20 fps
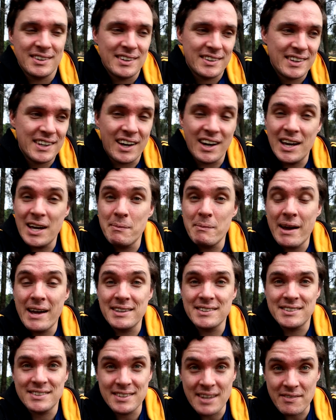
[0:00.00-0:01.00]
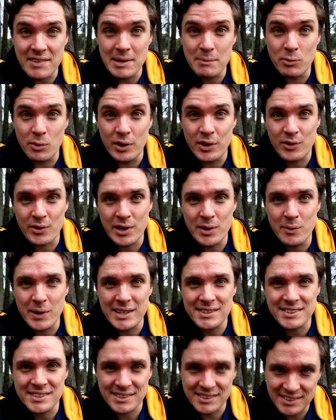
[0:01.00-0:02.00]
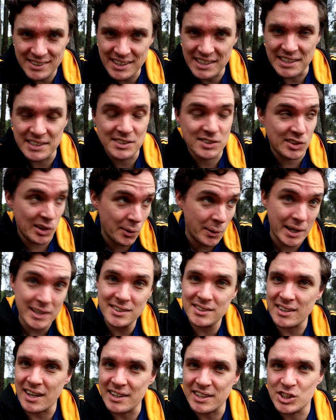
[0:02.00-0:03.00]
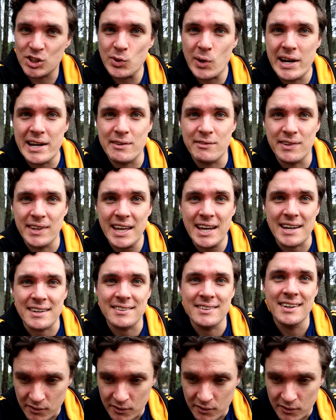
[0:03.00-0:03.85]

the IRONMAN 70.3 Western Sydney, so I started training for that.